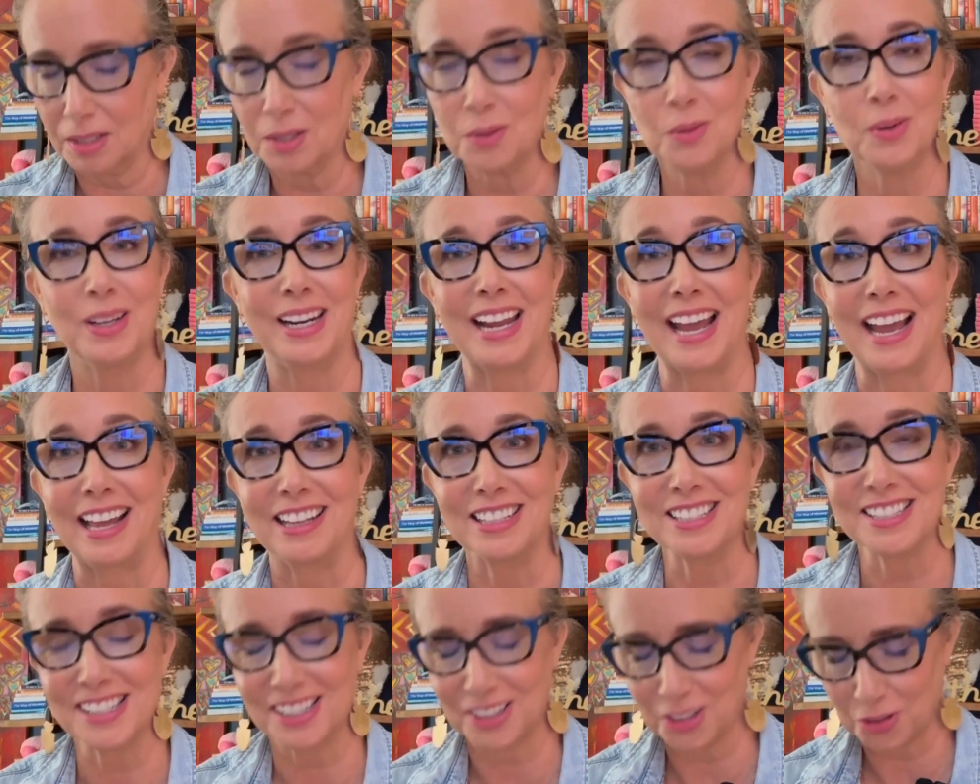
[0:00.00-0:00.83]
When
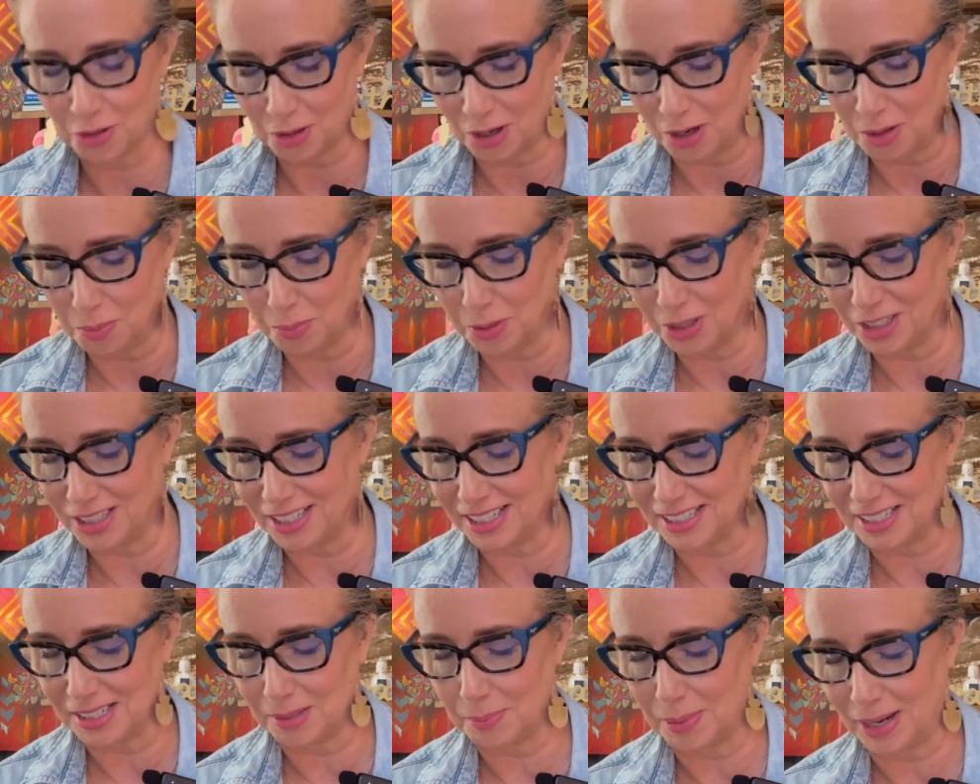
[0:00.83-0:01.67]
Allison Crow
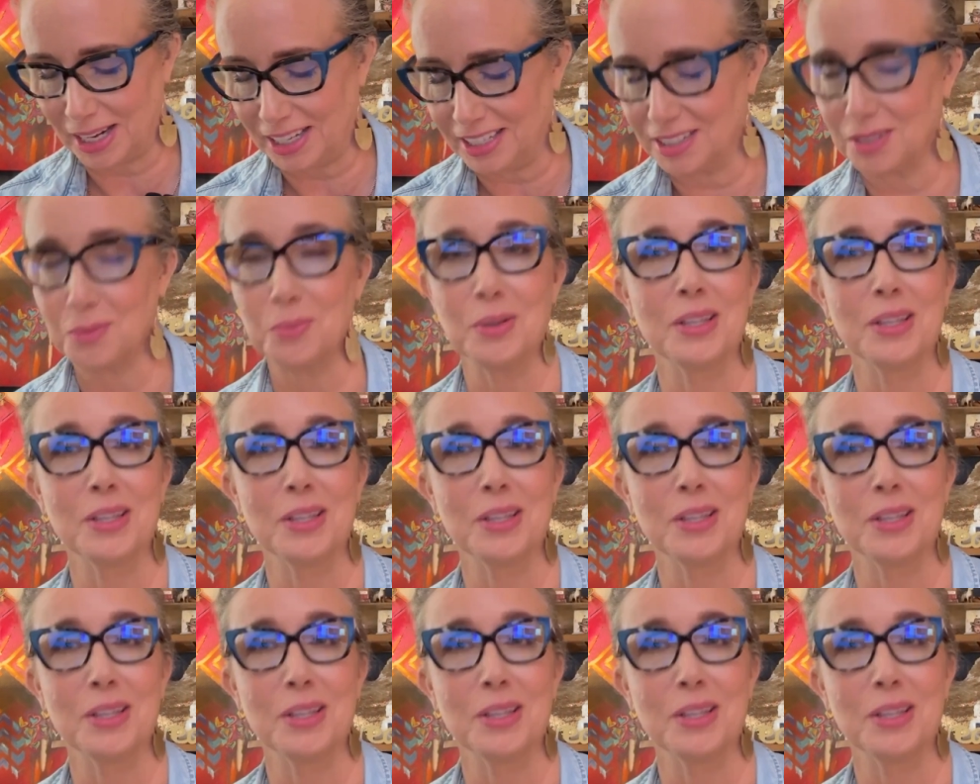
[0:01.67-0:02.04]
participated